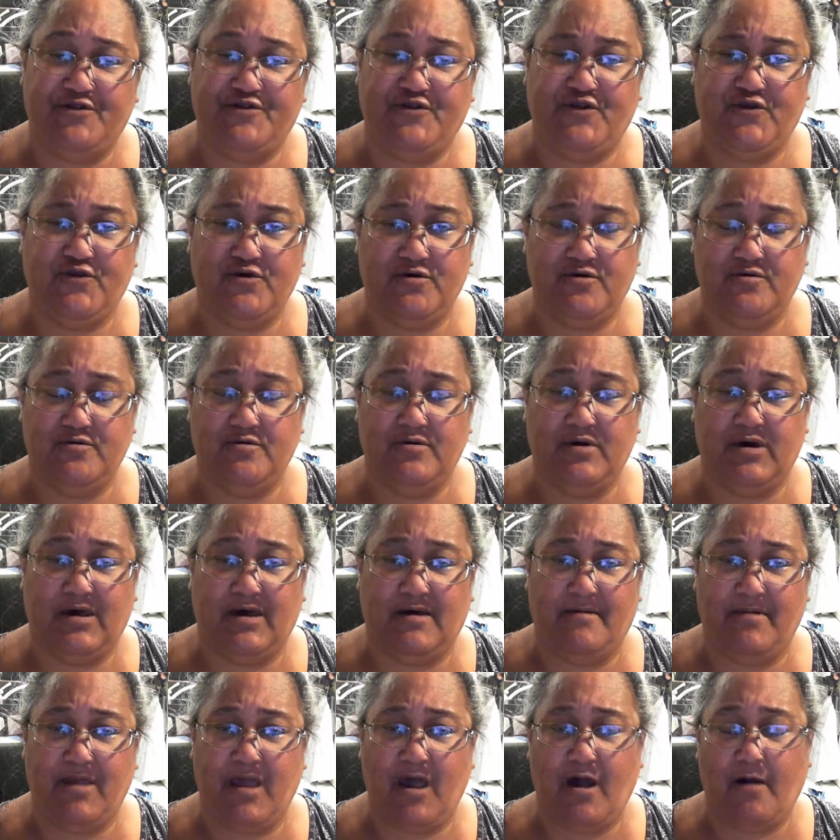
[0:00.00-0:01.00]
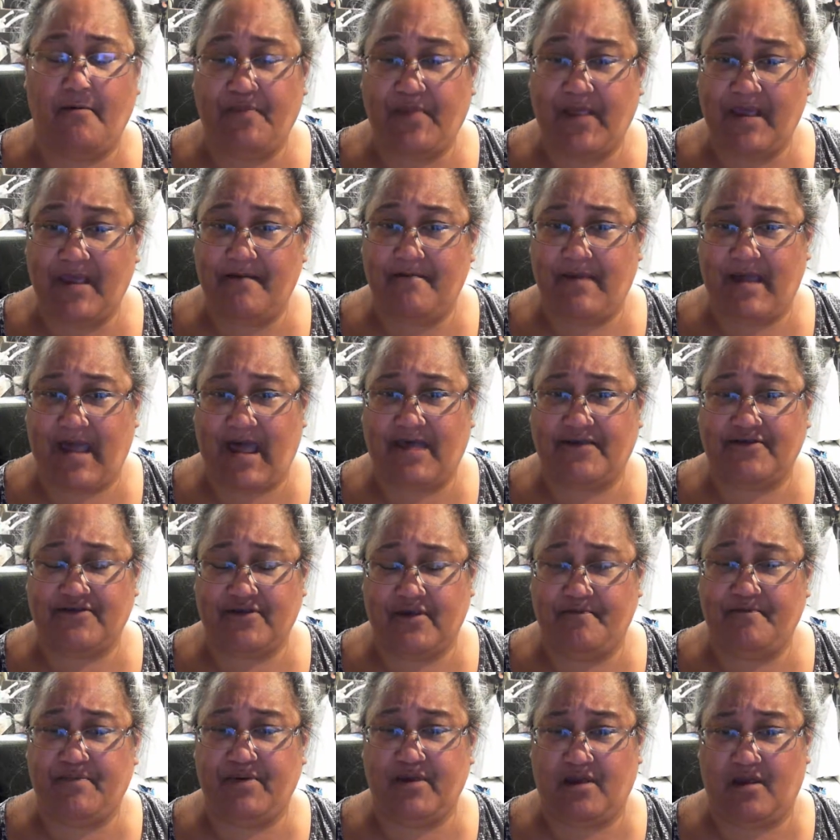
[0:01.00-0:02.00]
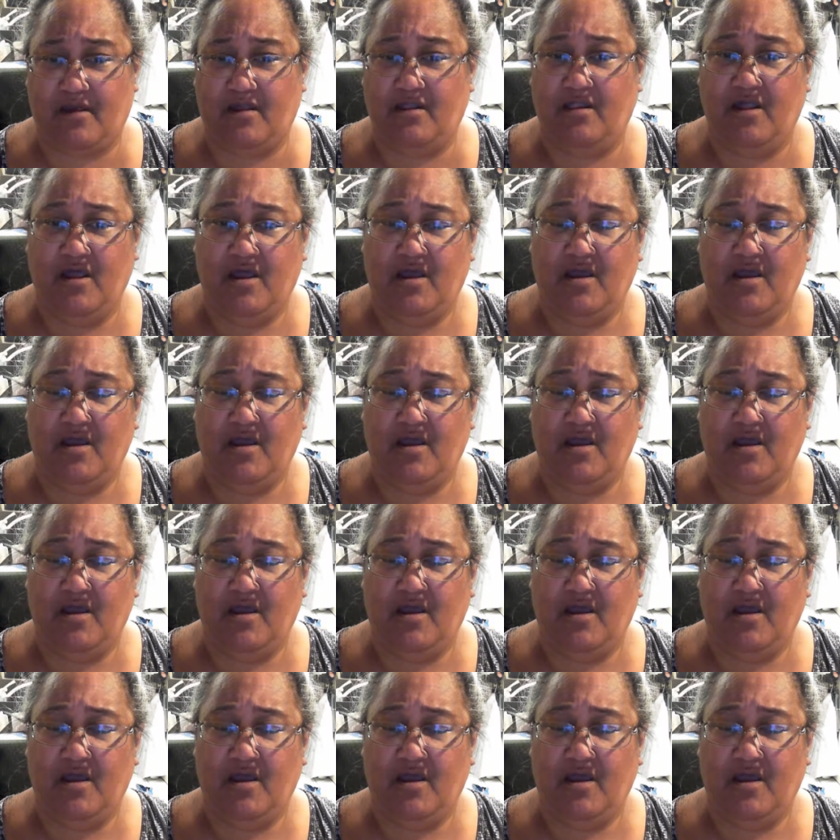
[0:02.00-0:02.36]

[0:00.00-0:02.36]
to help them pass a bill.